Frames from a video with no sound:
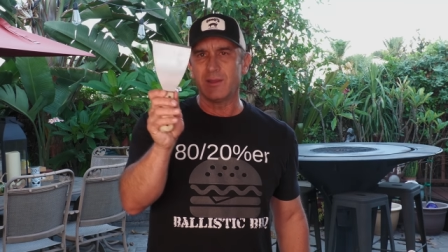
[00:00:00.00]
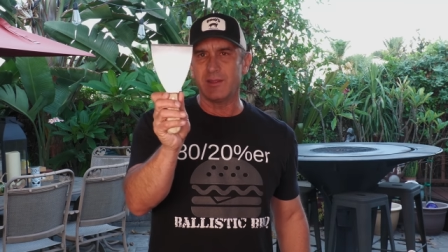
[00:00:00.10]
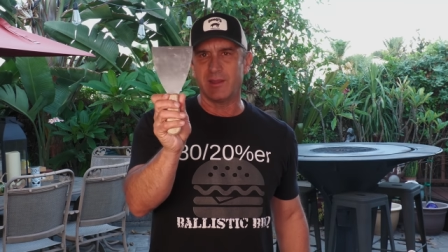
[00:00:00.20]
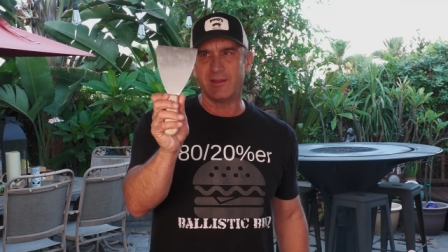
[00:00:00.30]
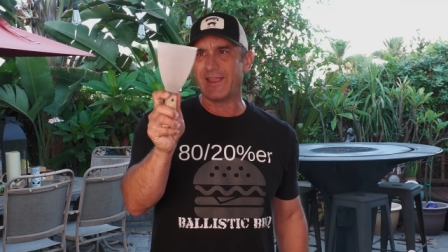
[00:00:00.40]

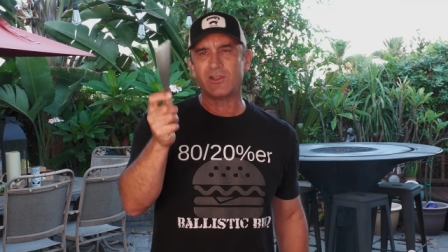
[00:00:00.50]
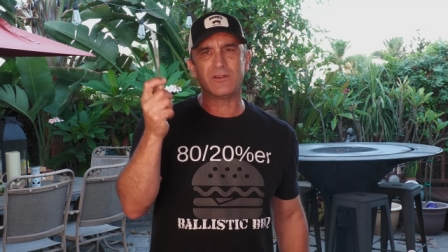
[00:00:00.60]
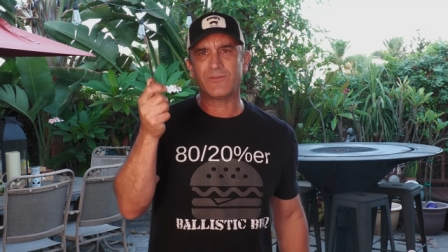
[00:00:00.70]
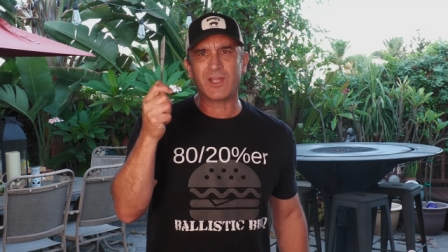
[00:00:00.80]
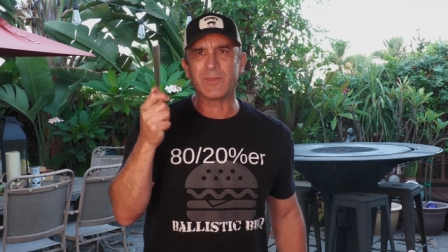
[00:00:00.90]
uh, I
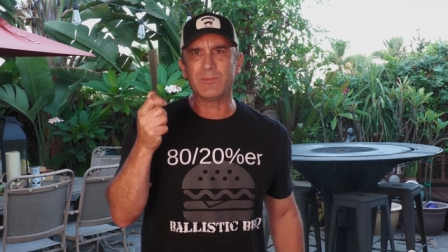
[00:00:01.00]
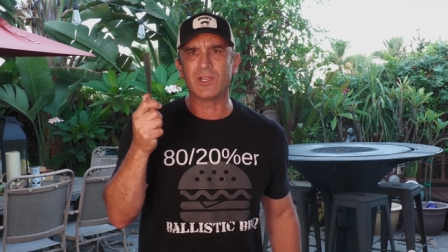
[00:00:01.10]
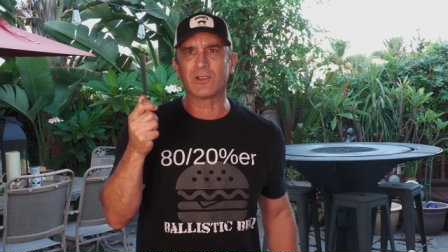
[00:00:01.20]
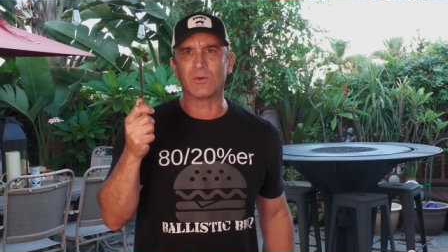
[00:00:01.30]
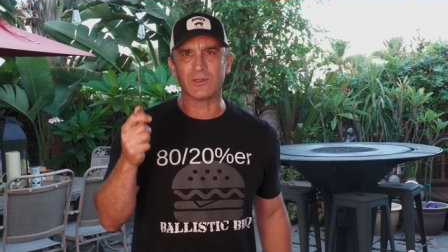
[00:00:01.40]
couldn't find my
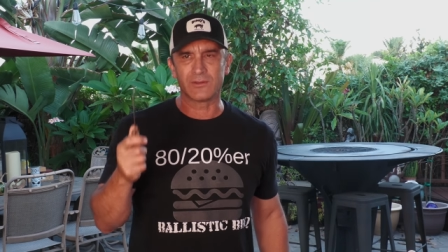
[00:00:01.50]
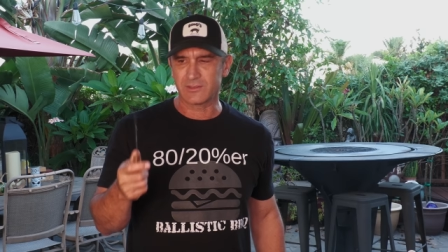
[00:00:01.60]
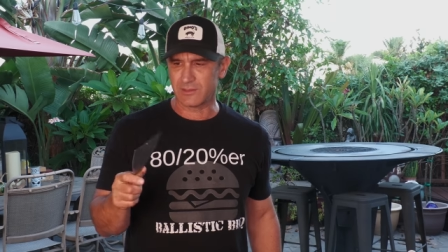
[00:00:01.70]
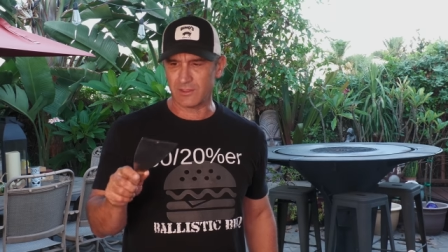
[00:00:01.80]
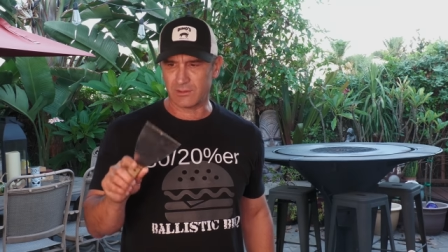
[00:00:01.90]
bigger one,
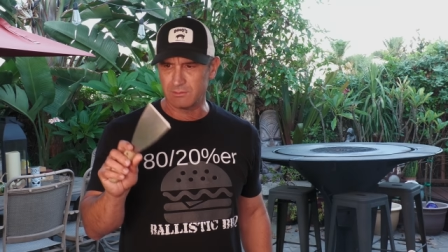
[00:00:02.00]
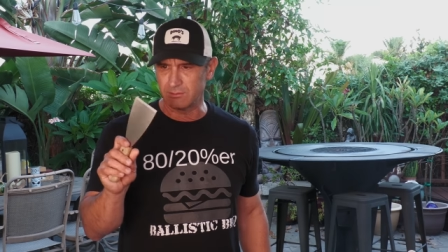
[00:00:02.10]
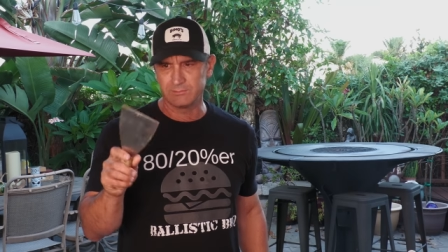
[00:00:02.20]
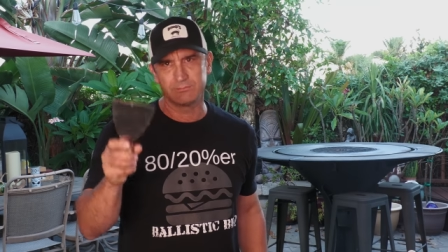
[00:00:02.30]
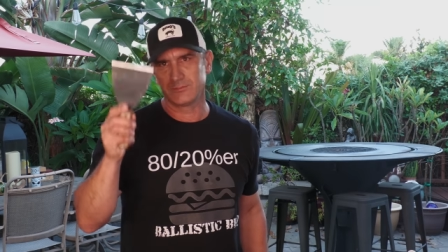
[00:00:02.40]
so
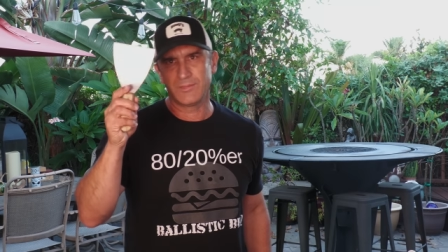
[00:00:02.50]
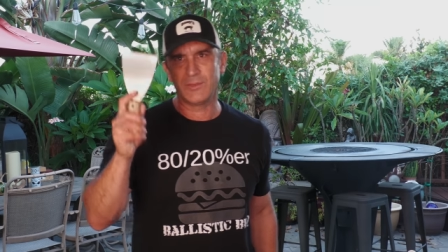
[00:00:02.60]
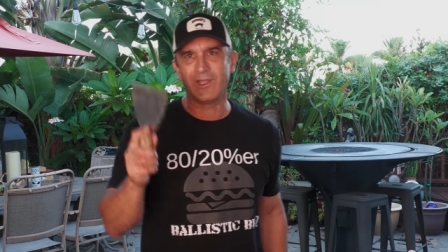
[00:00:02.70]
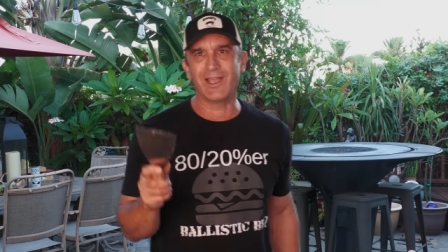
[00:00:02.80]
maybe